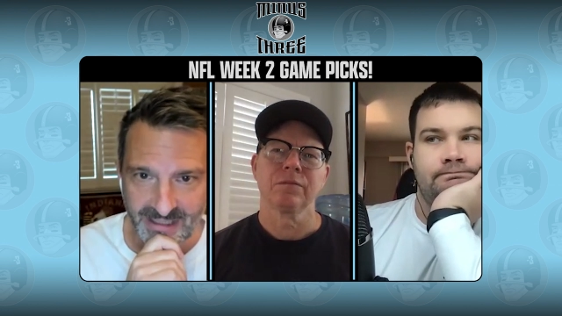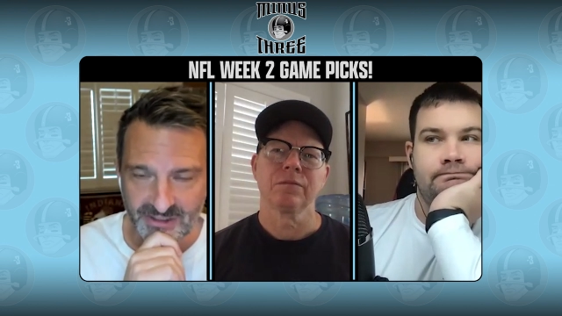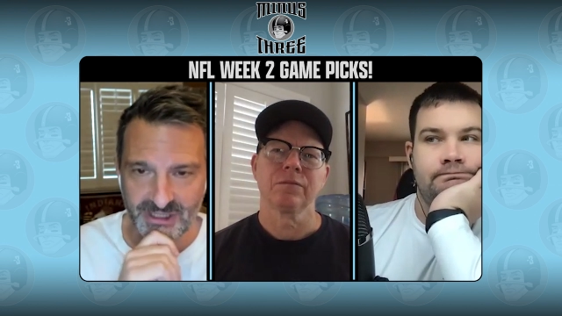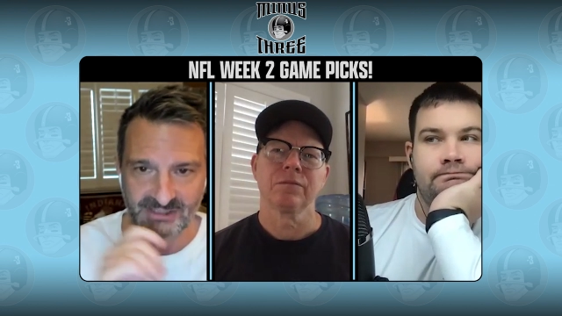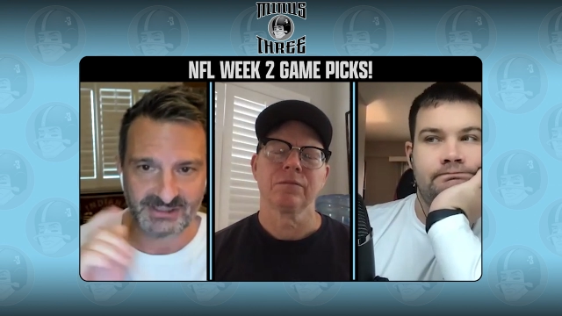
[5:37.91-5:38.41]

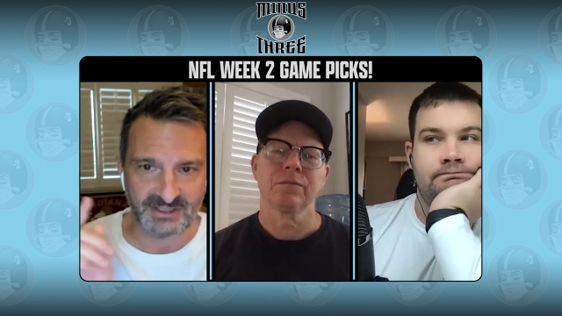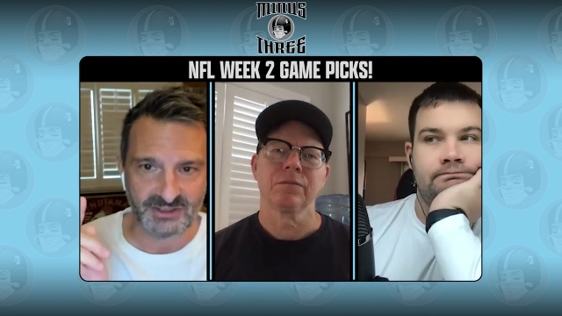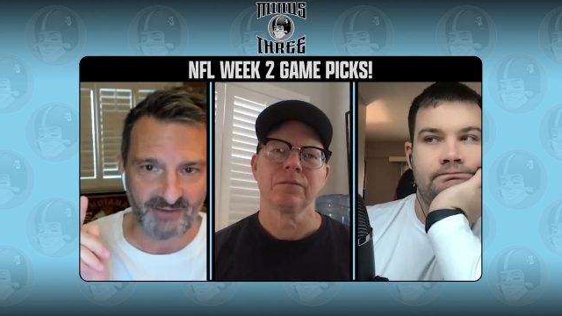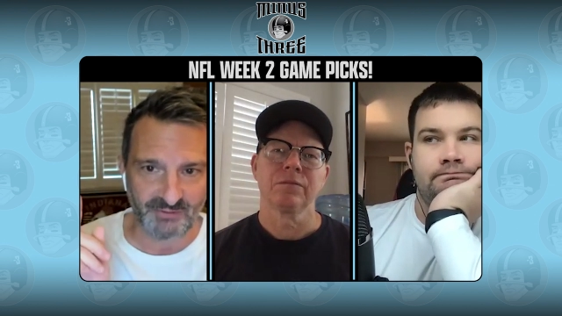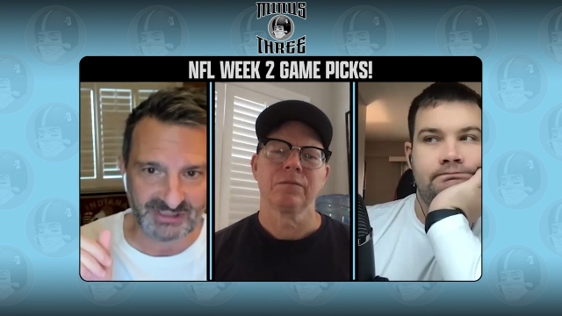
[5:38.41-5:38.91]
Speaker 1: Justin
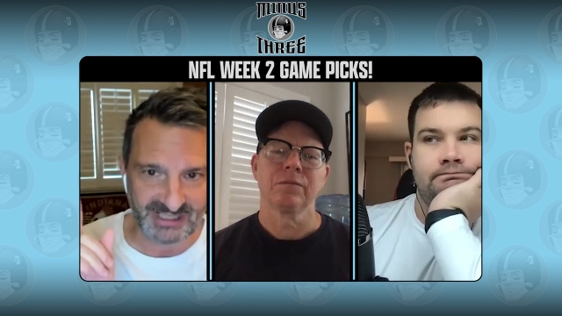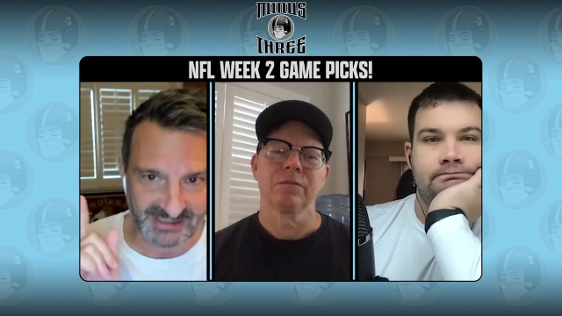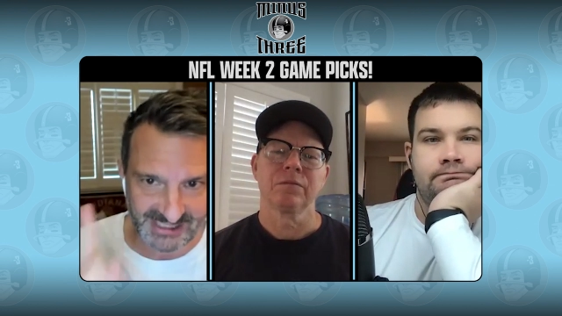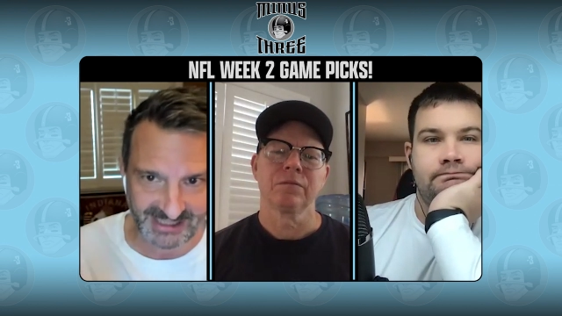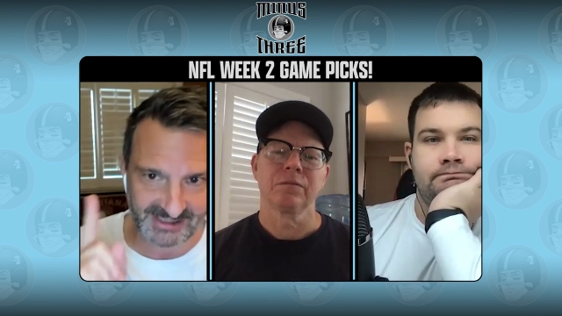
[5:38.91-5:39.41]
Jefferson,
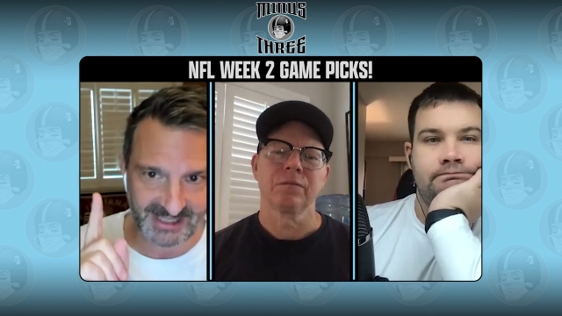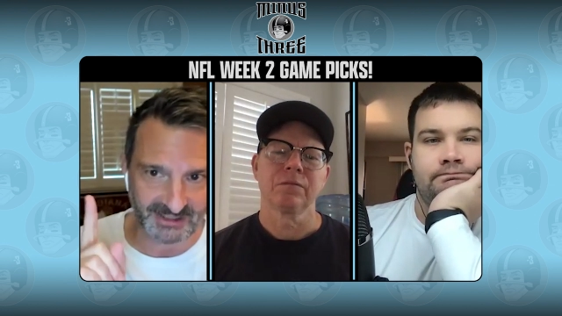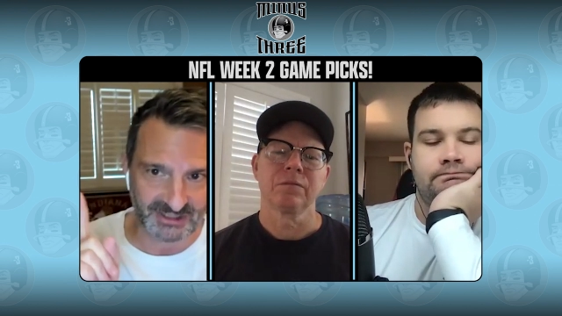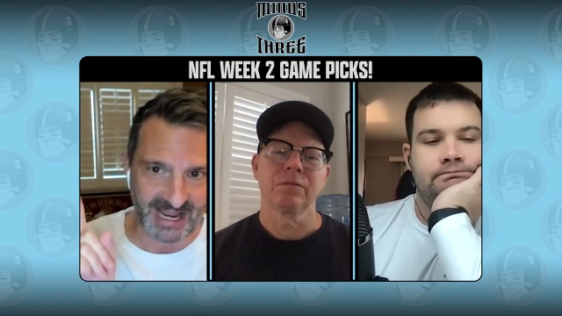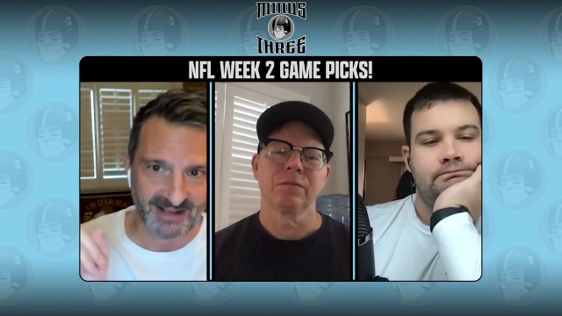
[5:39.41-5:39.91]
six
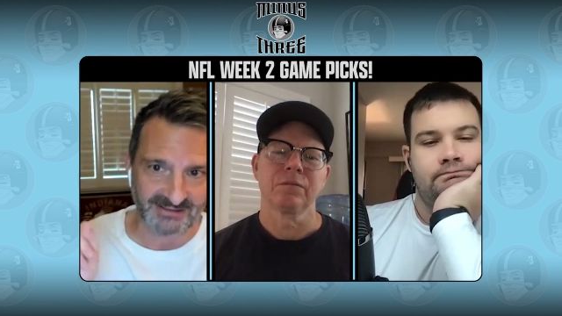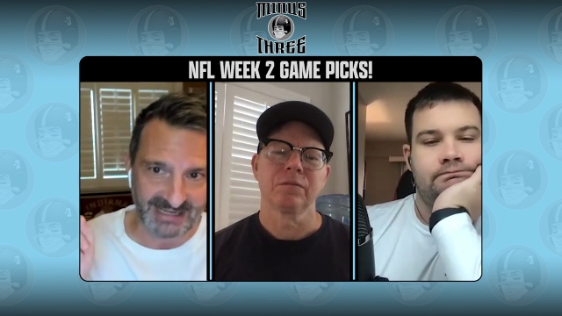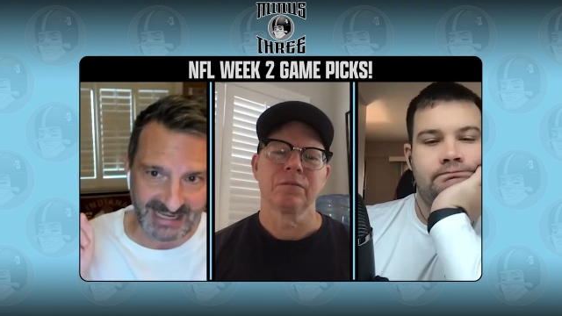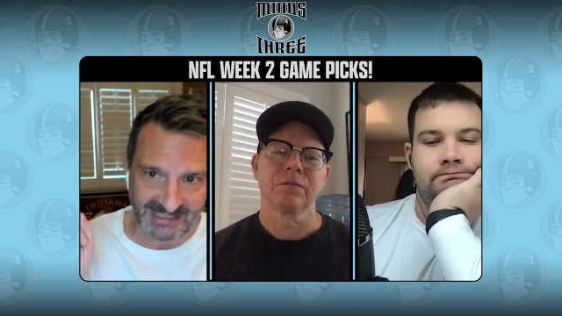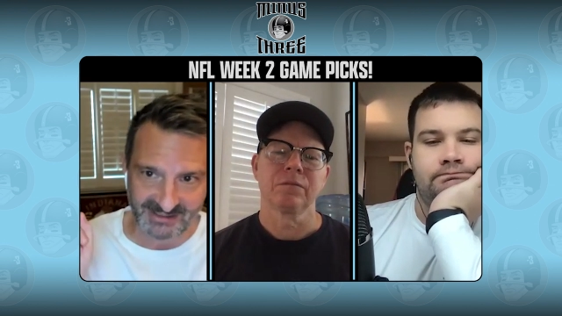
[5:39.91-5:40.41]
touchdowns
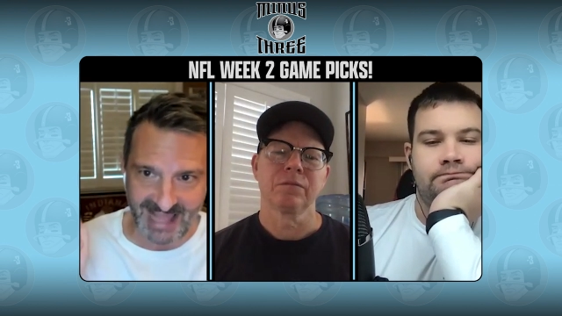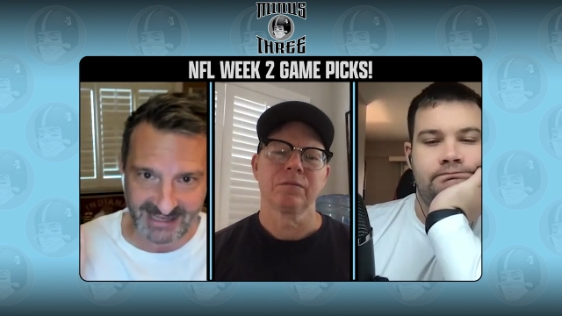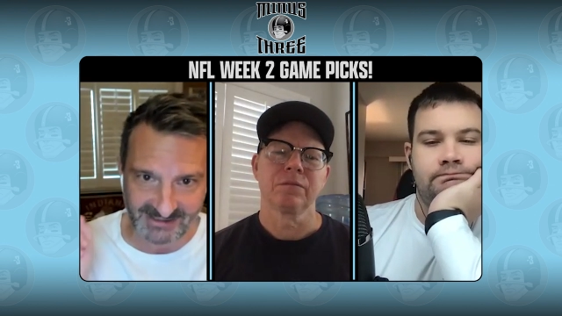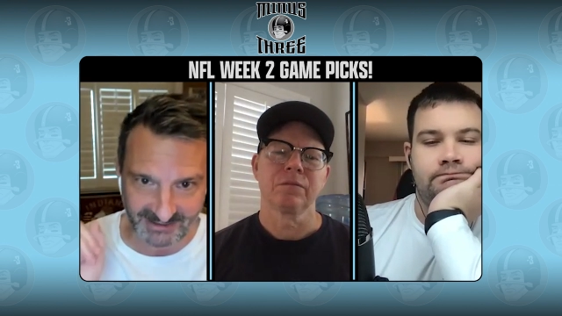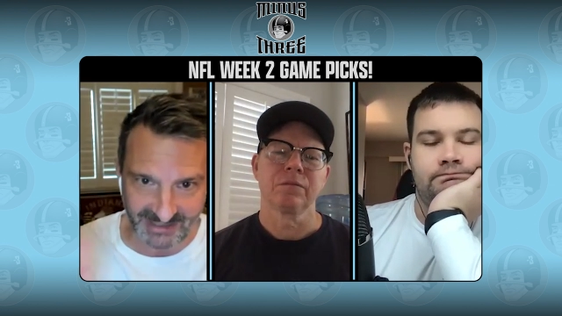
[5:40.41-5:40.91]
in his
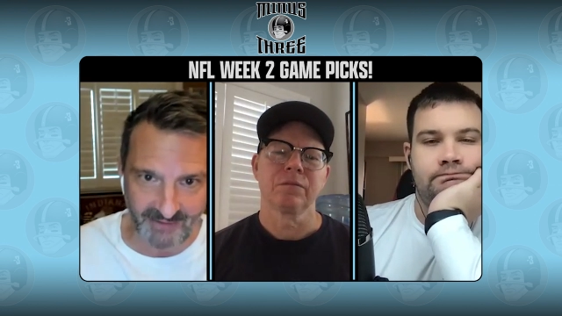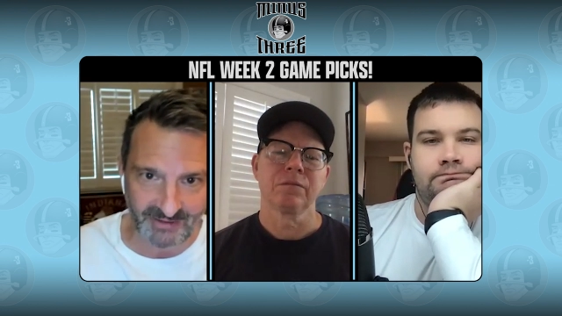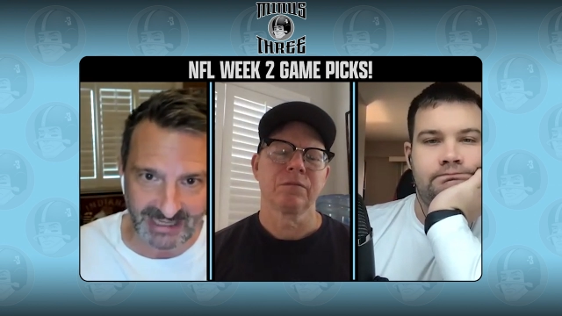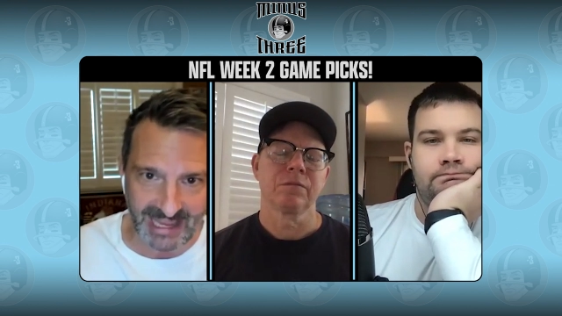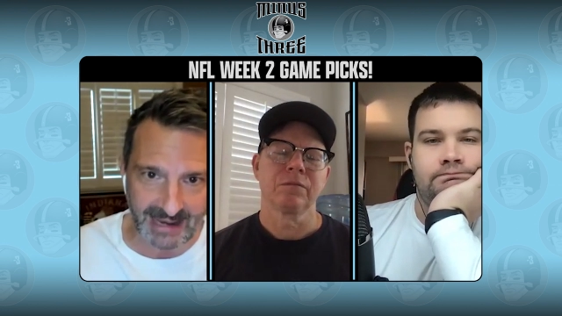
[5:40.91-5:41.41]
last
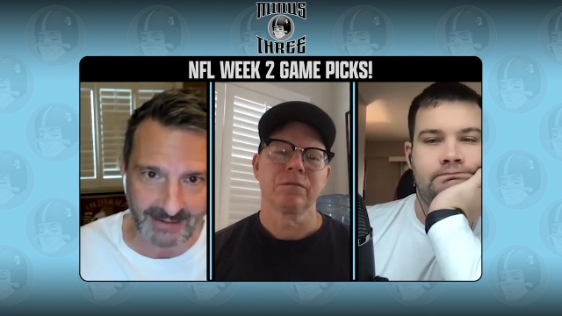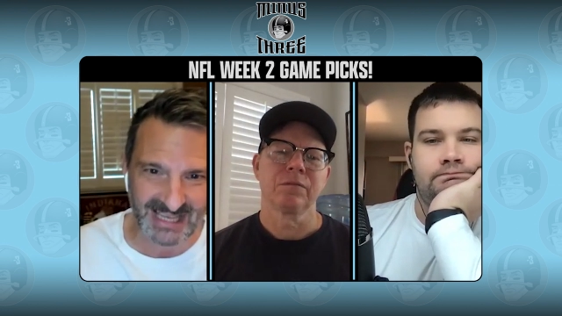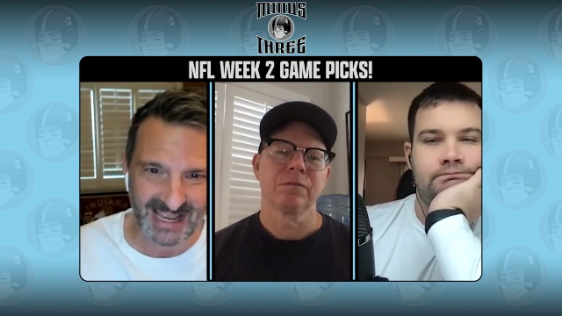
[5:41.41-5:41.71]
11 games,